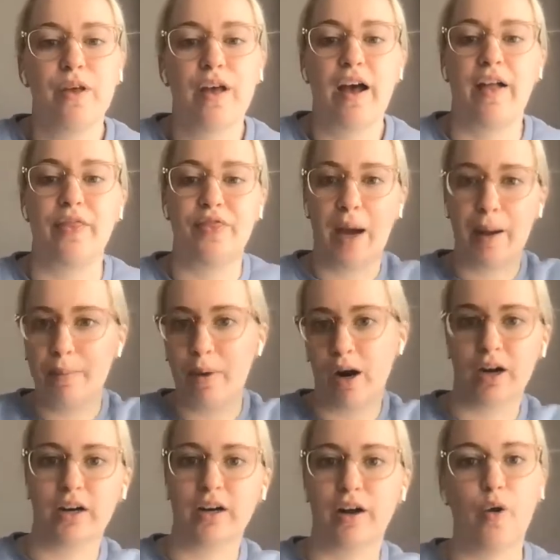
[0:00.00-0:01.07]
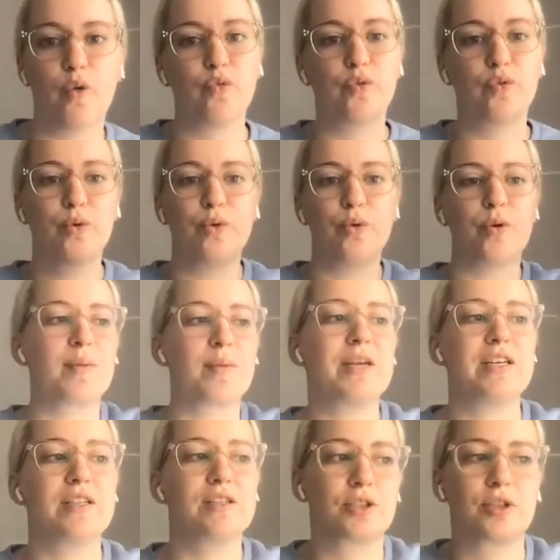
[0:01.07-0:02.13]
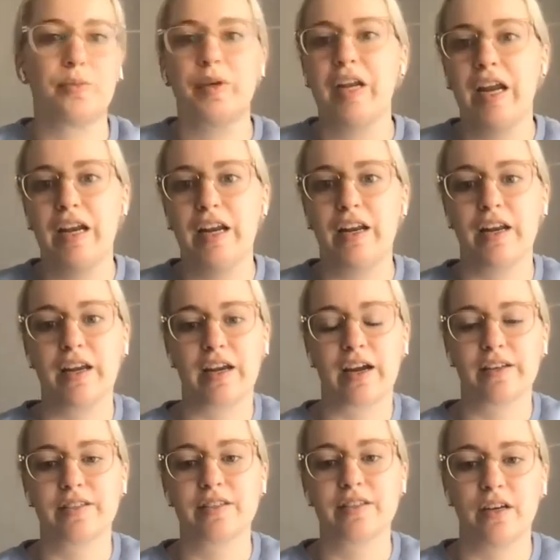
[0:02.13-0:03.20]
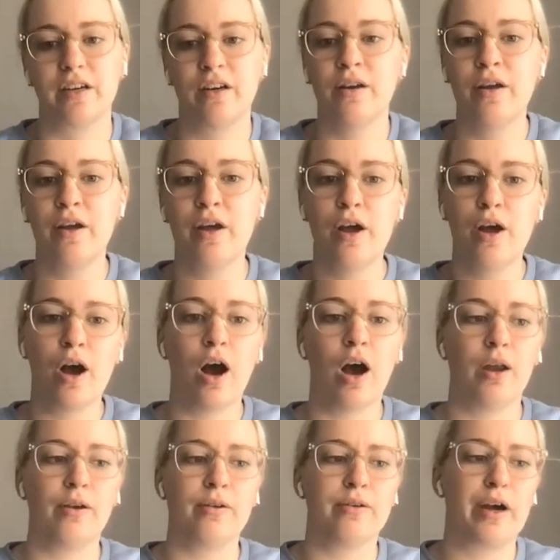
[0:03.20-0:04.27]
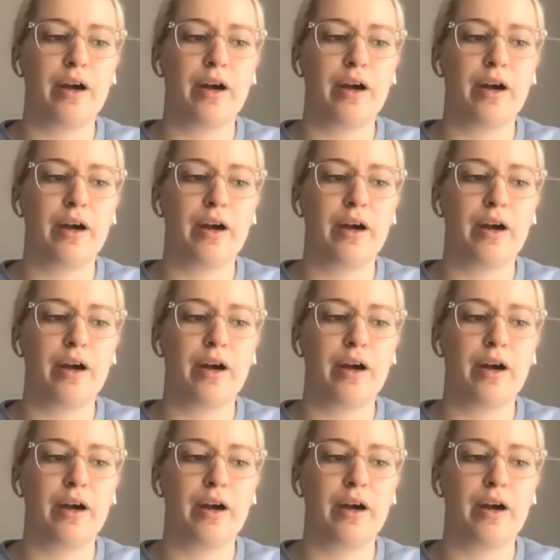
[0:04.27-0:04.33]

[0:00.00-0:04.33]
at that part of who can be discriminated against and on